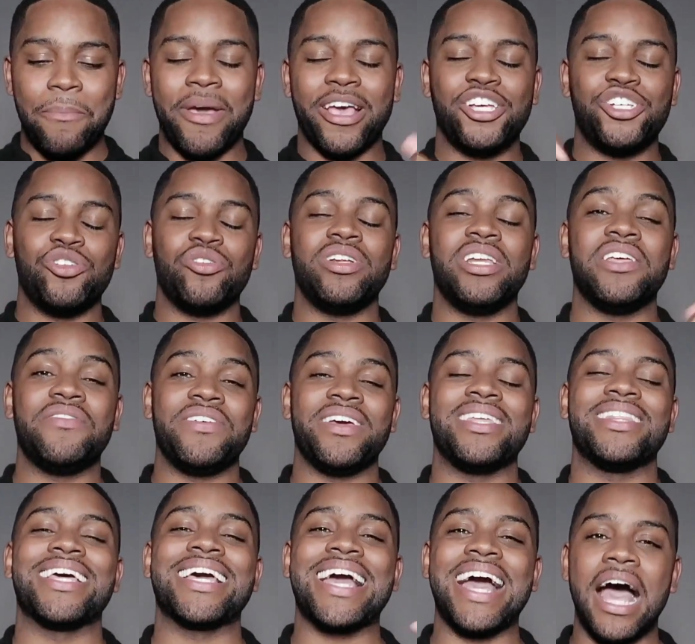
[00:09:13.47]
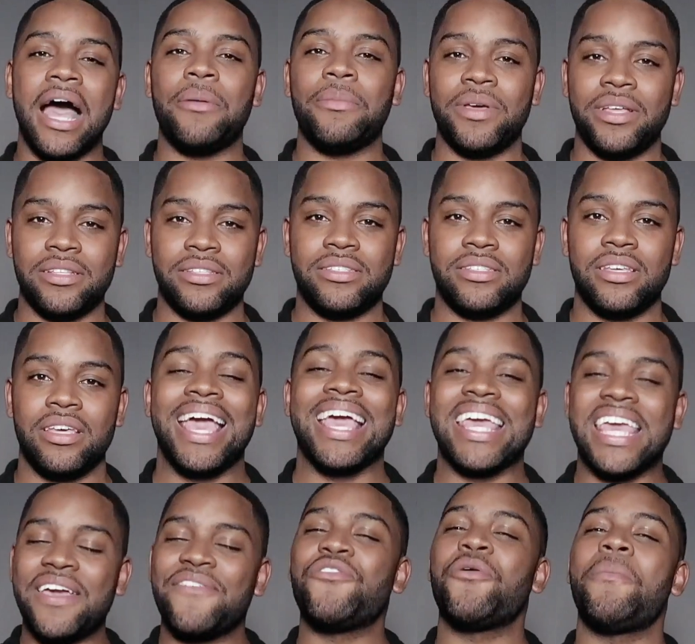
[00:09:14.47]
make sure you leave it in the comments and
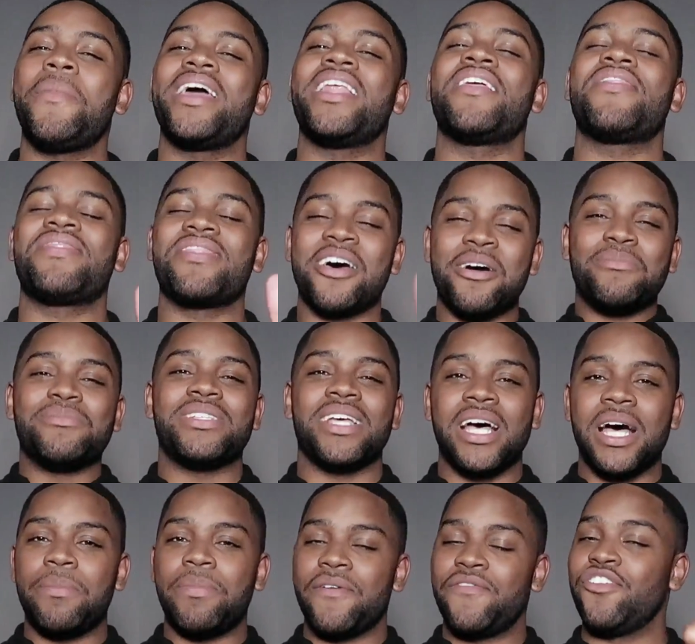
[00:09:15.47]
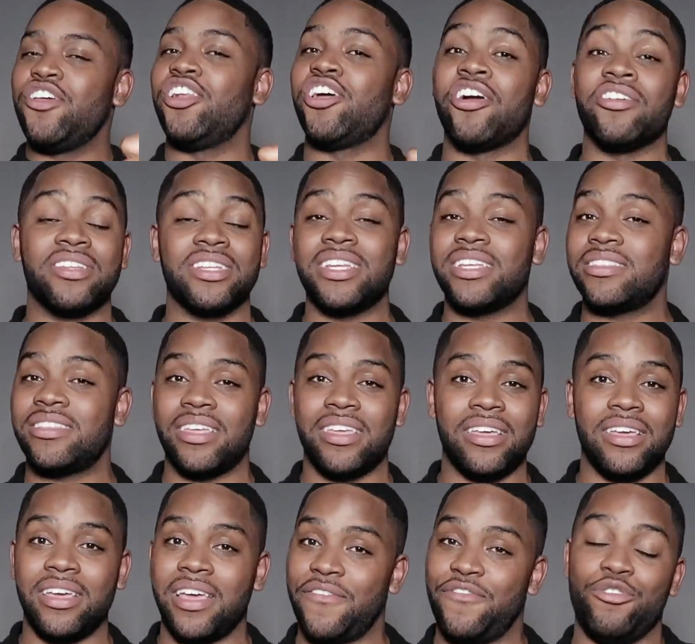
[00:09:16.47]
give your man a thumbs up if you learned
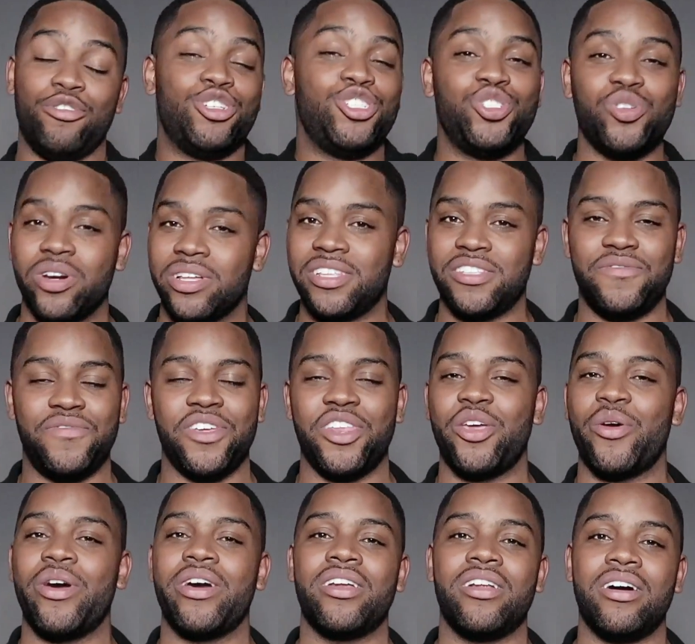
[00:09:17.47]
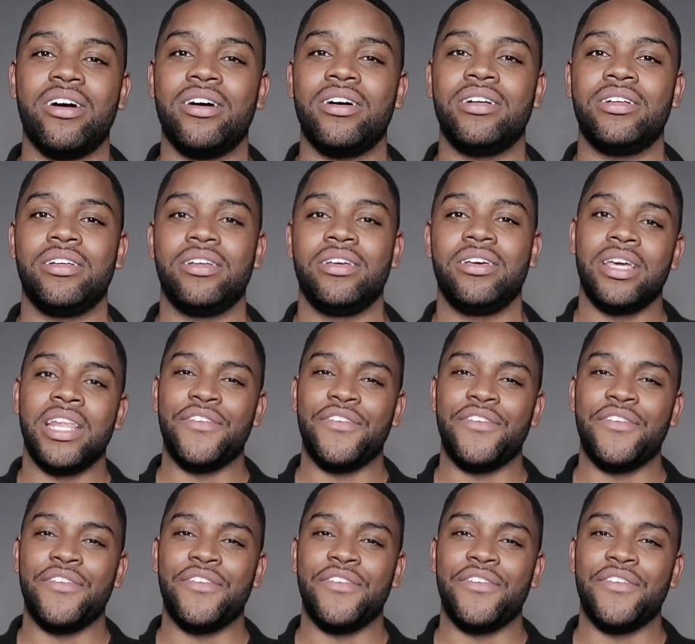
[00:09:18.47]
anything, if you enjoyed this video at all.